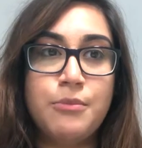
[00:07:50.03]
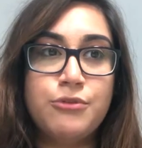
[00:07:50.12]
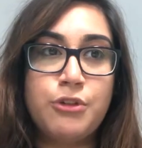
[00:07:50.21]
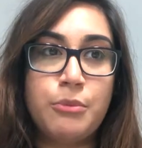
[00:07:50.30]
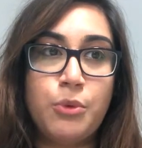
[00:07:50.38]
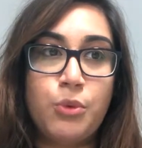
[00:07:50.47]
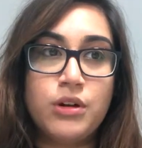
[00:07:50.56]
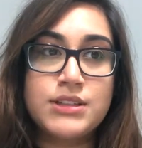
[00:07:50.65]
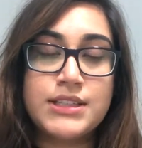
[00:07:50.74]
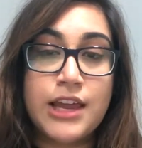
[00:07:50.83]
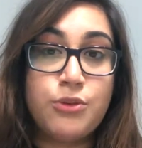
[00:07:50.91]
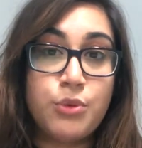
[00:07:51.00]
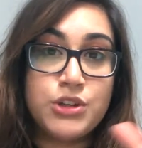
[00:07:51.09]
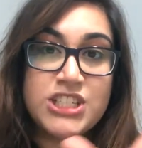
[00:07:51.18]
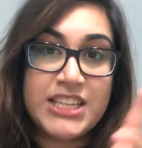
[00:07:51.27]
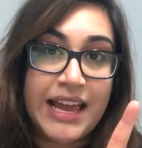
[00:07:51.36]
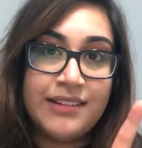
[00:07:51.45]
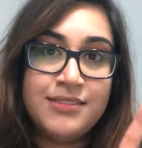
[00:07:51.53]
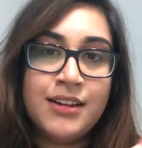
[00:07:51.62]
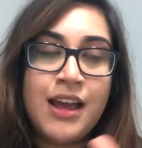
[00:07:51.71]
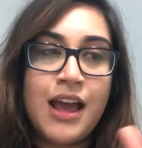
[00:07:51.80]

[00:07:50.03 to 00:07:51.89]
from a scale of 1 to 10.